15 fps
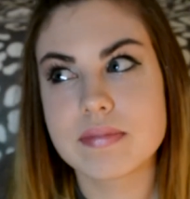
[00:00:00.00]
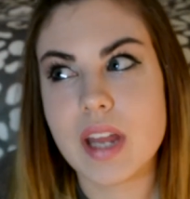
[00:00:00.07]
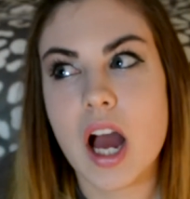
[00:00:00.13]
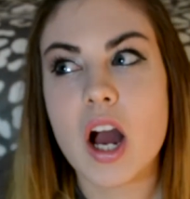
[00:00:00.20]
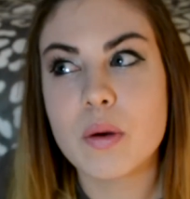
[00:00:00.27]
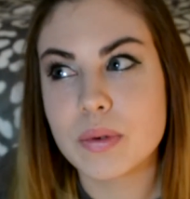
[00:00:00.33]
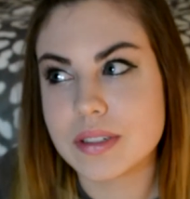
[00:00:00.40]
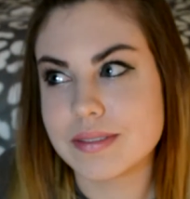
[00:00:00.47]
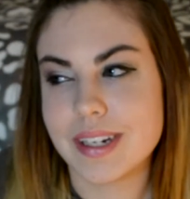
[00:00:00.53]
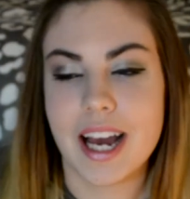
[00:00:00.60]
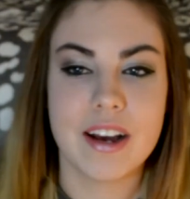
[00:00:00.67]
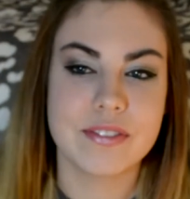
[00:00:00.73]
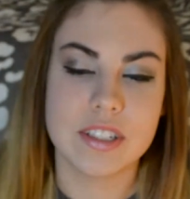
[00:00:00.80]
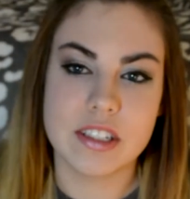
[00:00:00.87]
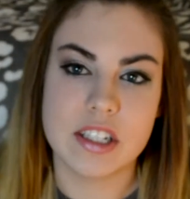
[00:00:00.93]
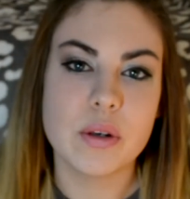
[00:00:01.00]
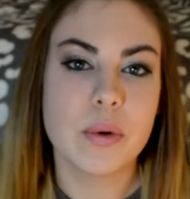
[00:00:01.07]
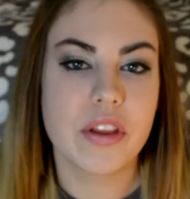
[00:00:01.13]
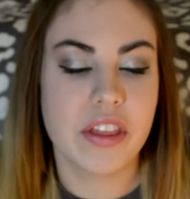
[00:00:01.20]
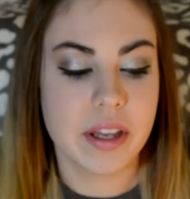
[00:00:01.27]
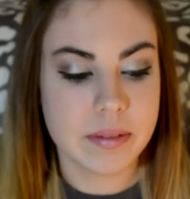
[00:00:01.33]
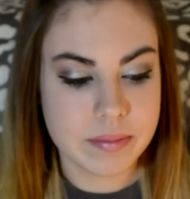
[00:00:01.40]
I wouldn't have to deal
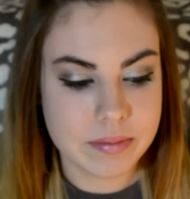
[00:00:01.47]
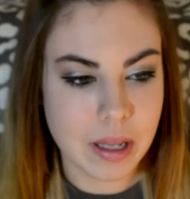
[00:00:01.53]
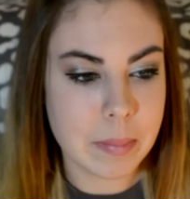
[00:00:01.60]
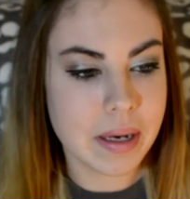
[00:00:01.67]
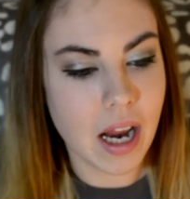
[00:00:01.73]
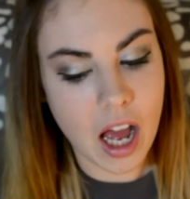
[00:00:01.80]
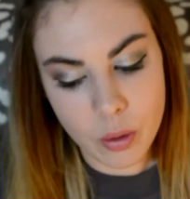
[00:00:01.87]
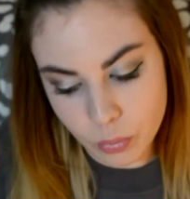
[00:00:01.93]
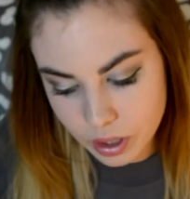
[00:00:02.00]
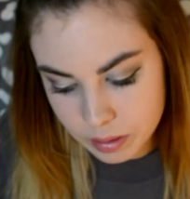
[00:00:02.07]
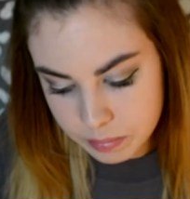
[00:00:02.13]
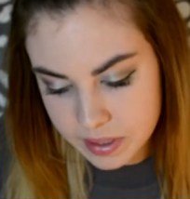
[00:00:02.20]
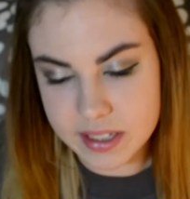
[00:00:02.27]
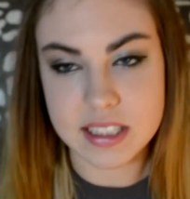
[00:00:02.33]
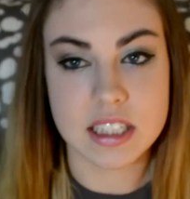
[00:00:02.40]
with it. I mean, I would because